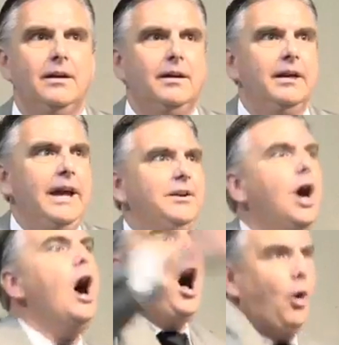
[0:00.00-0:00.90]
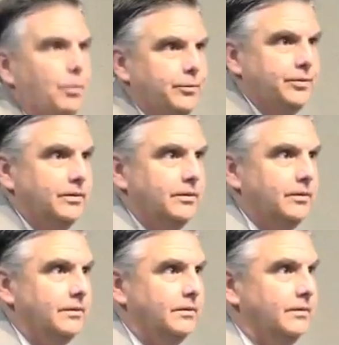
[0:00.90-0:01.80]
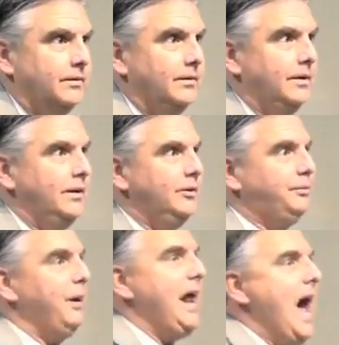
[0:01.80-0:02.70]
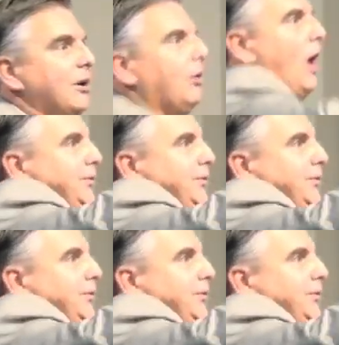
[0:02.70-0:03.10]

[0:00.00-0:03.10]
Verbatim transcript: in their homes, spread out across